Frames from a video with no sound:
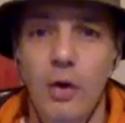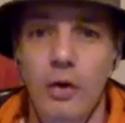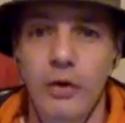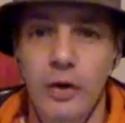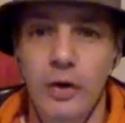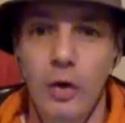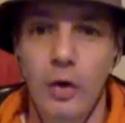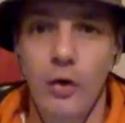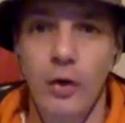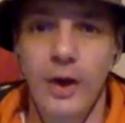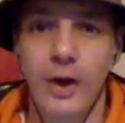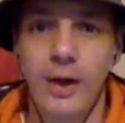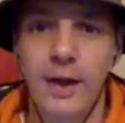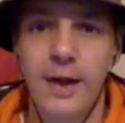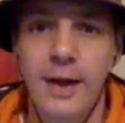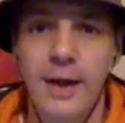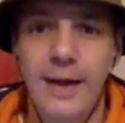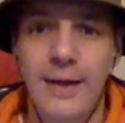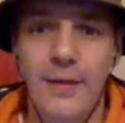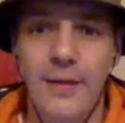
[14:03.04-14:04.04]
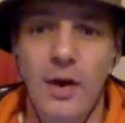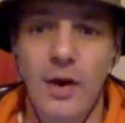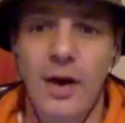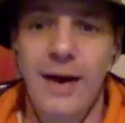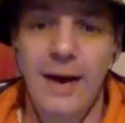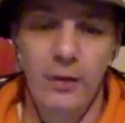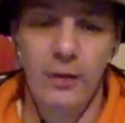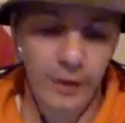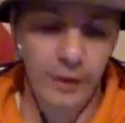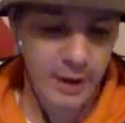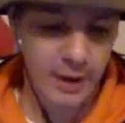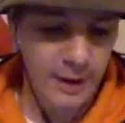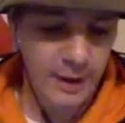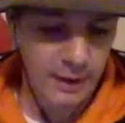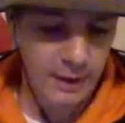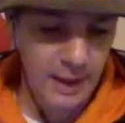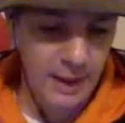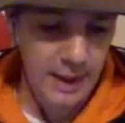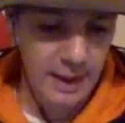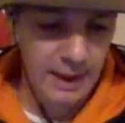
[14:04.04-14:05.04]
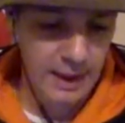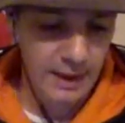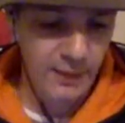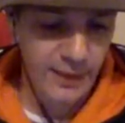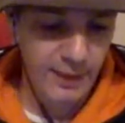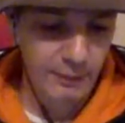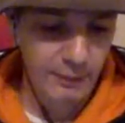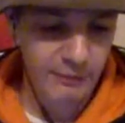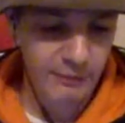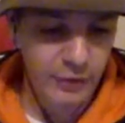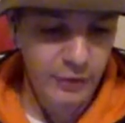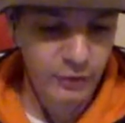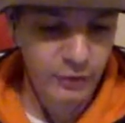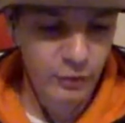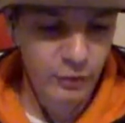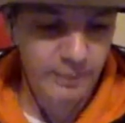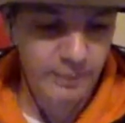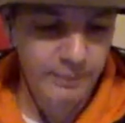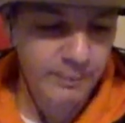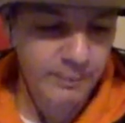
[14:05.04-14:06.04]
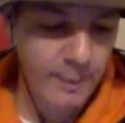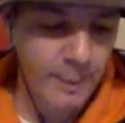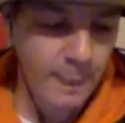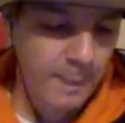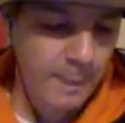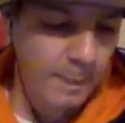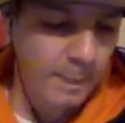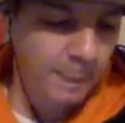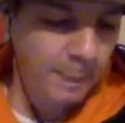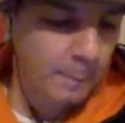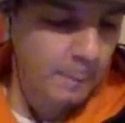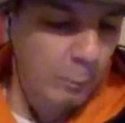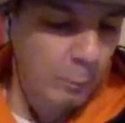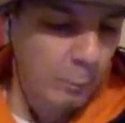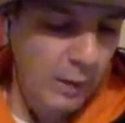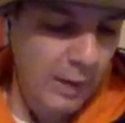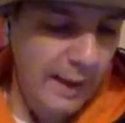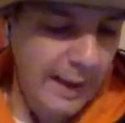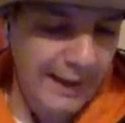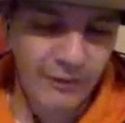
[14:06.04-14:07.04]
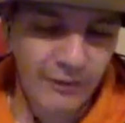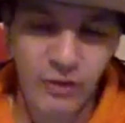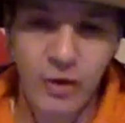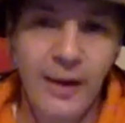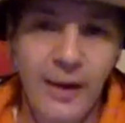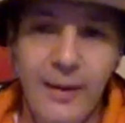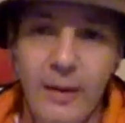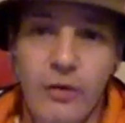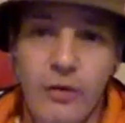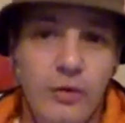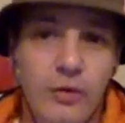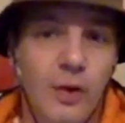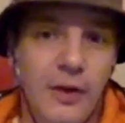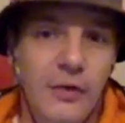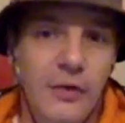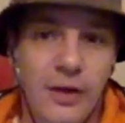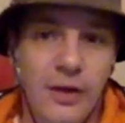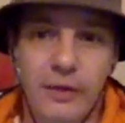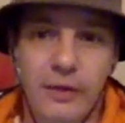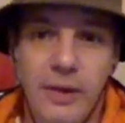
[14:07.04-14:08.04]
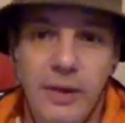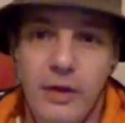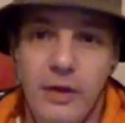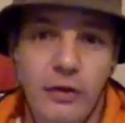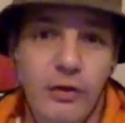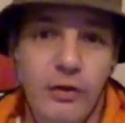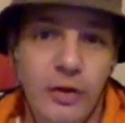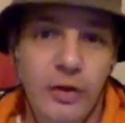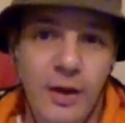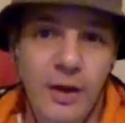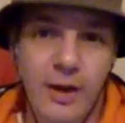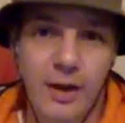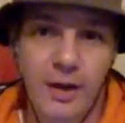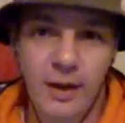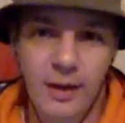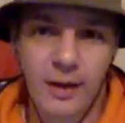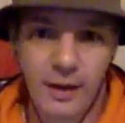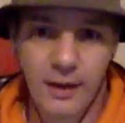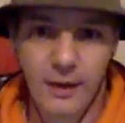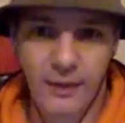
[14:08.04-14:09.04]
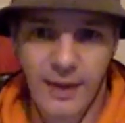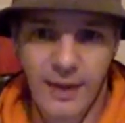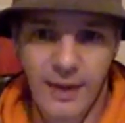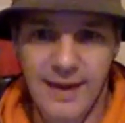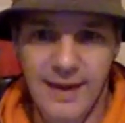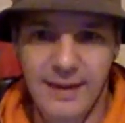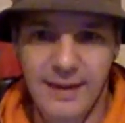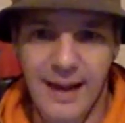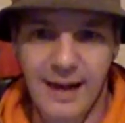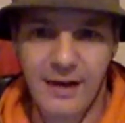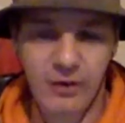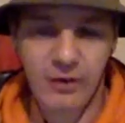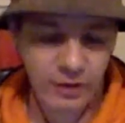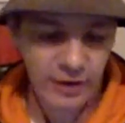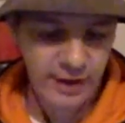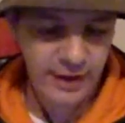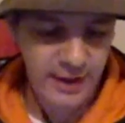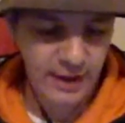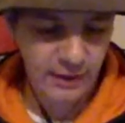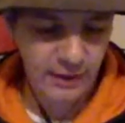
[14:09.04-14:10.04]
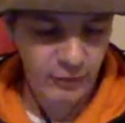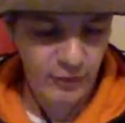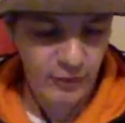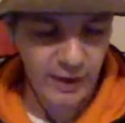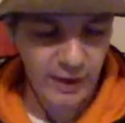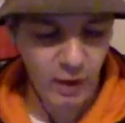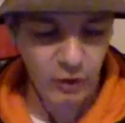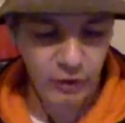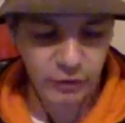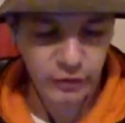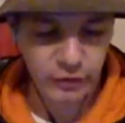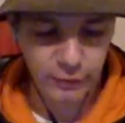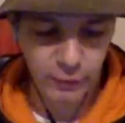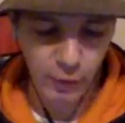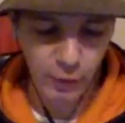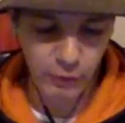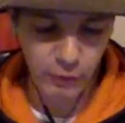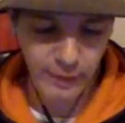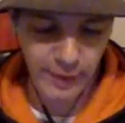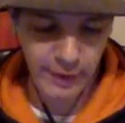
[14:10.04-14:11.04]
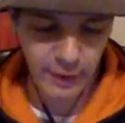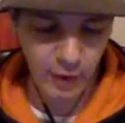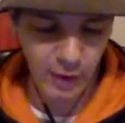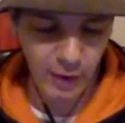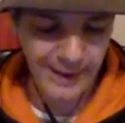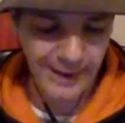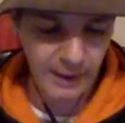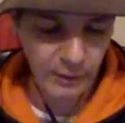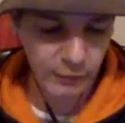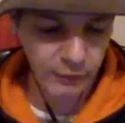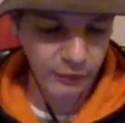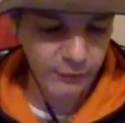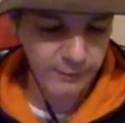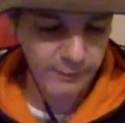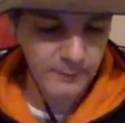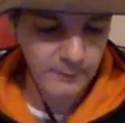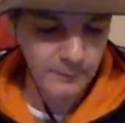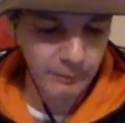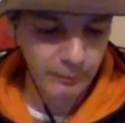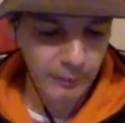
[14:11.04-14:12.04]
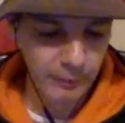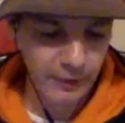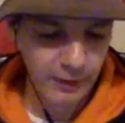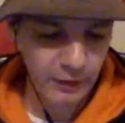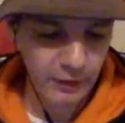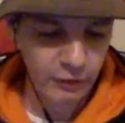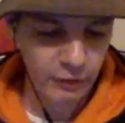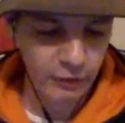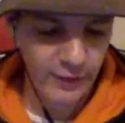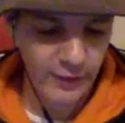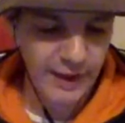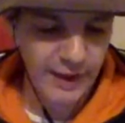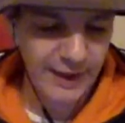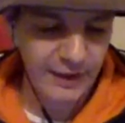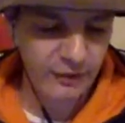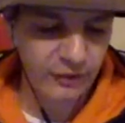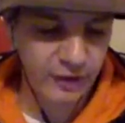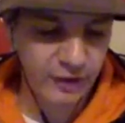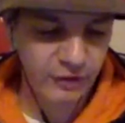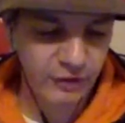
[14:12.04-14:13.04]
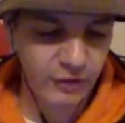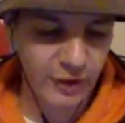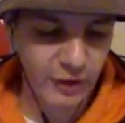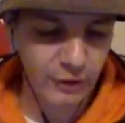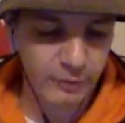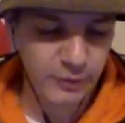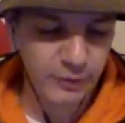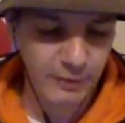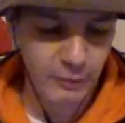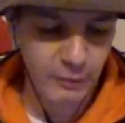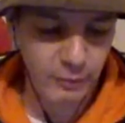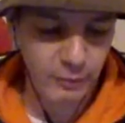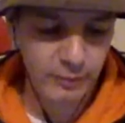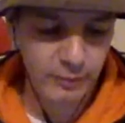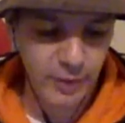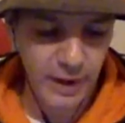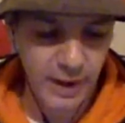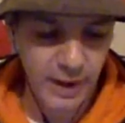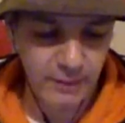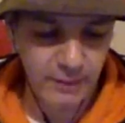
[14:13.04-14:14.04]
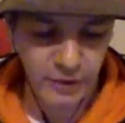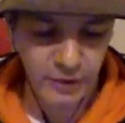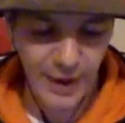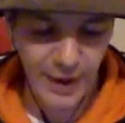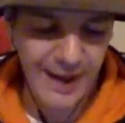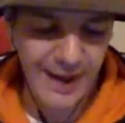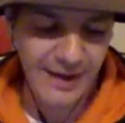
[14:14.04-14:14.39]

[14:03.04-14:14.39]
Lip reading: the corner and the line out, they went for the scrum. And tonight that was the right thing because they lost 4 of their own line outs, so they only had a 66%. So